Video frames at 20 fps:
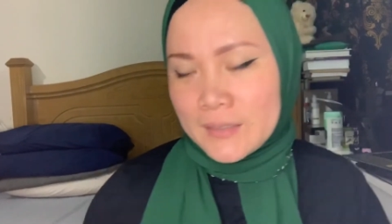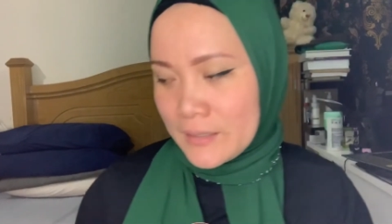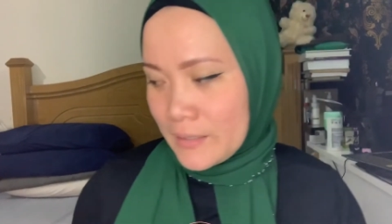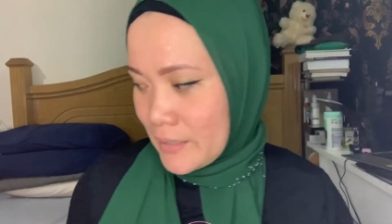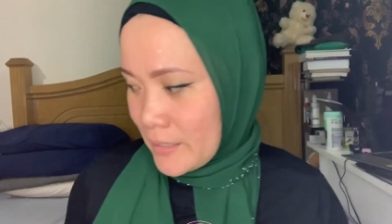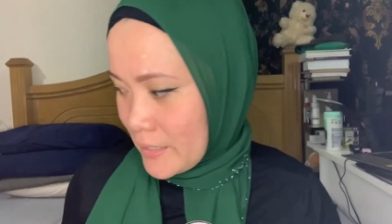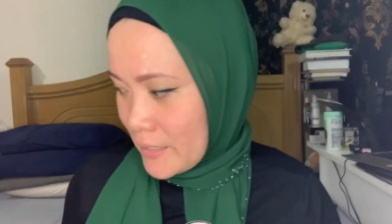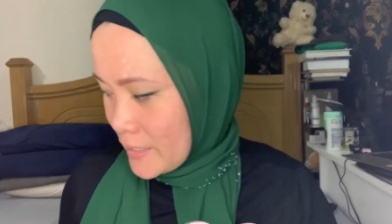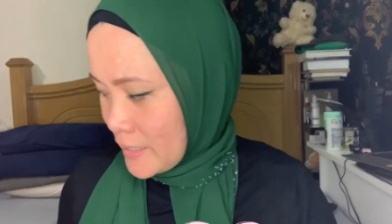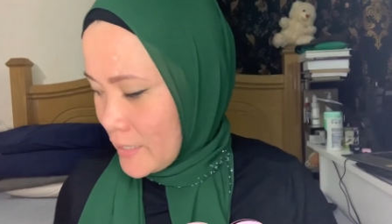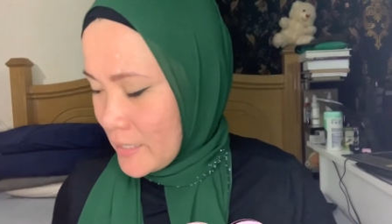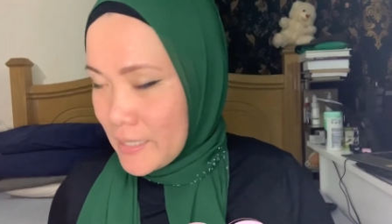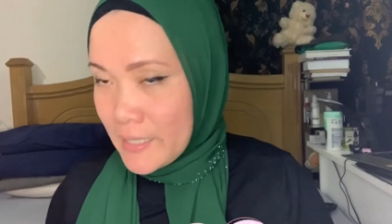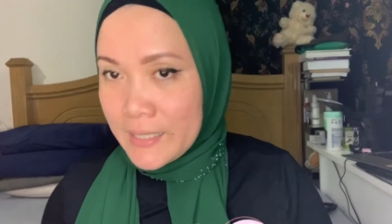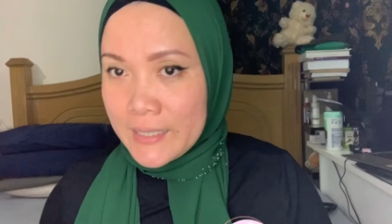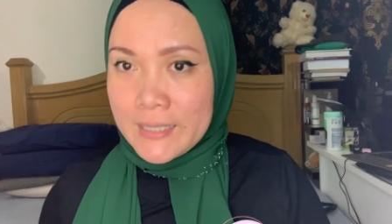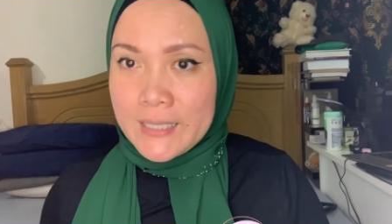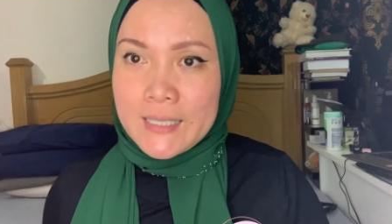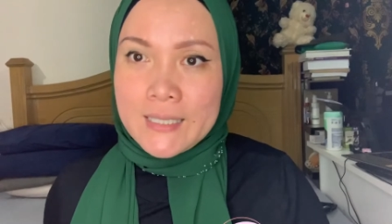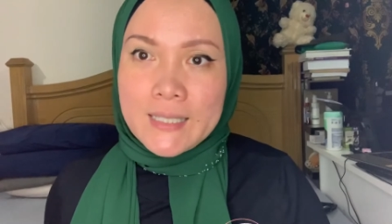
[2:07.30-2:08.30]
Okay,
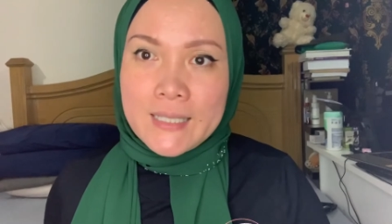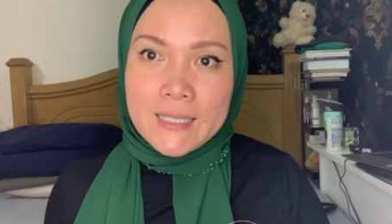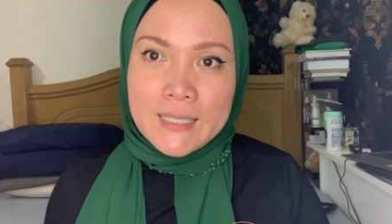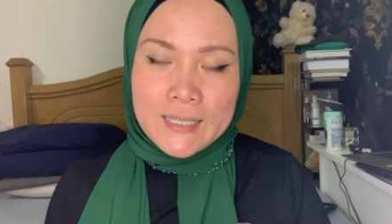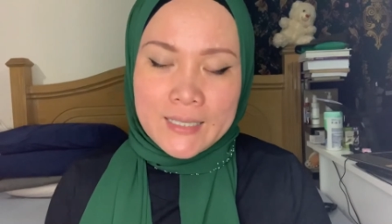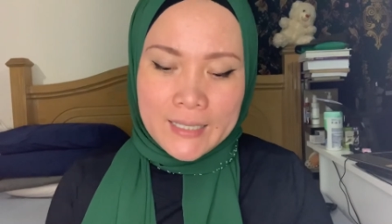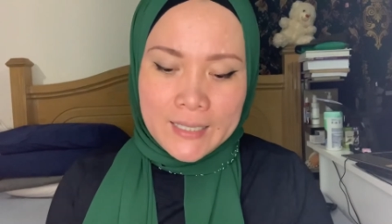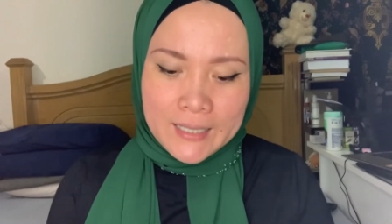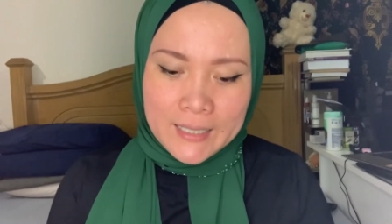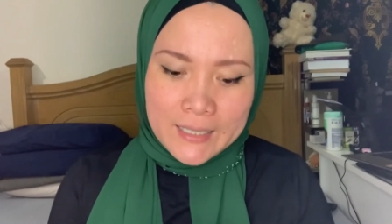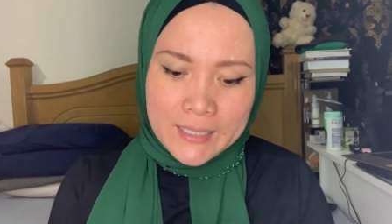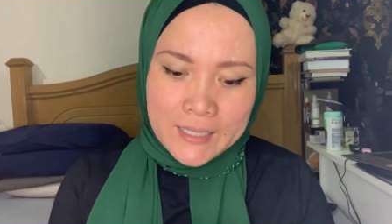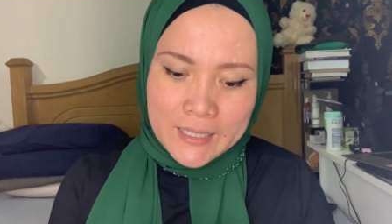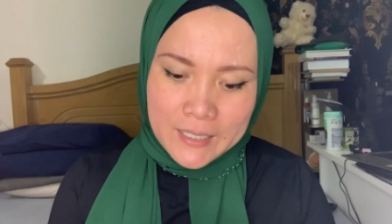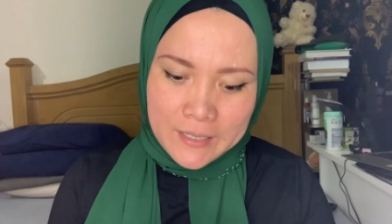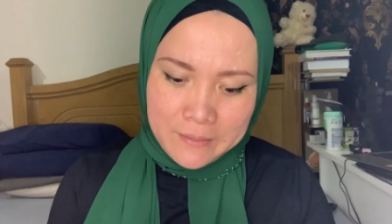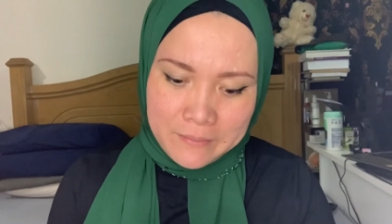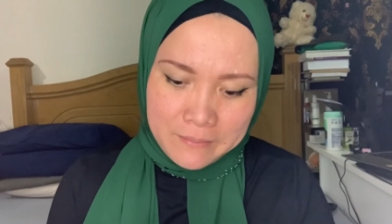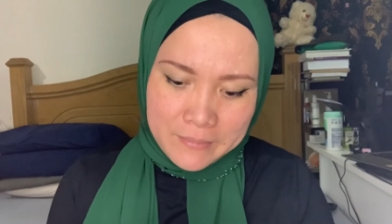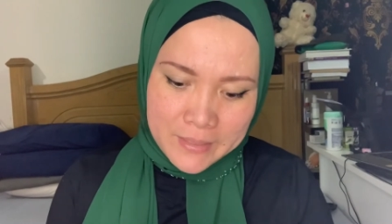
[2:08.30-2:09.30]
this is the
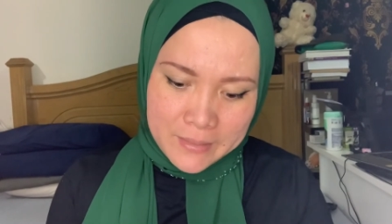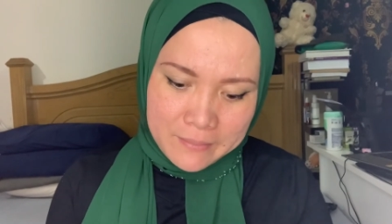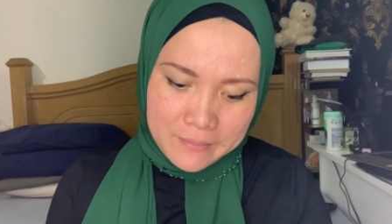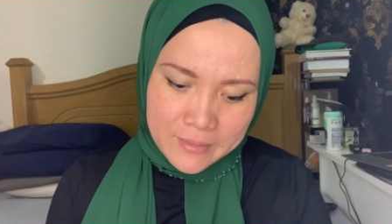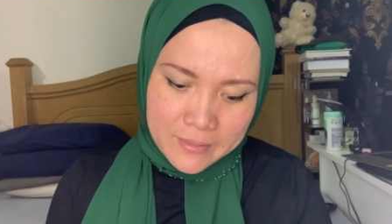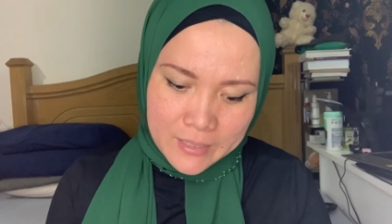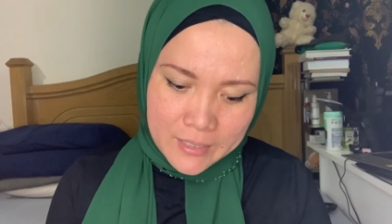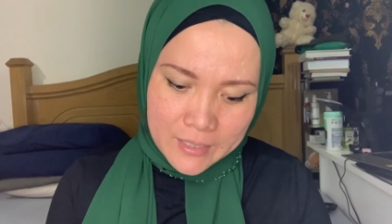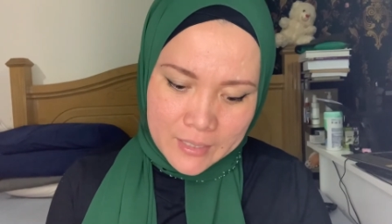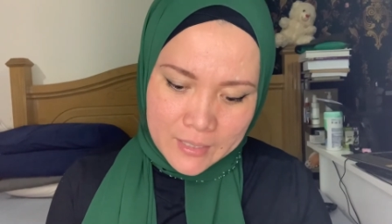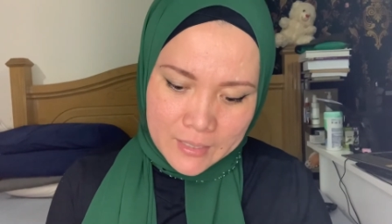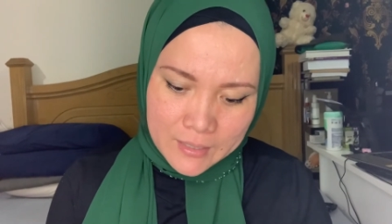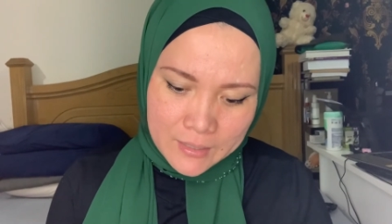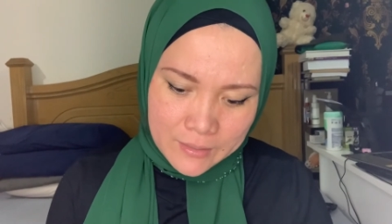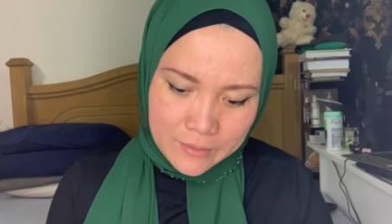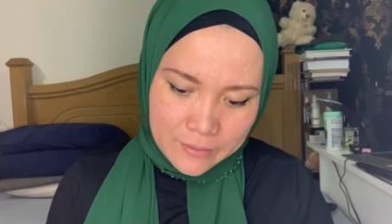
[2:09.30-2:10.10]
cleansing balm guys.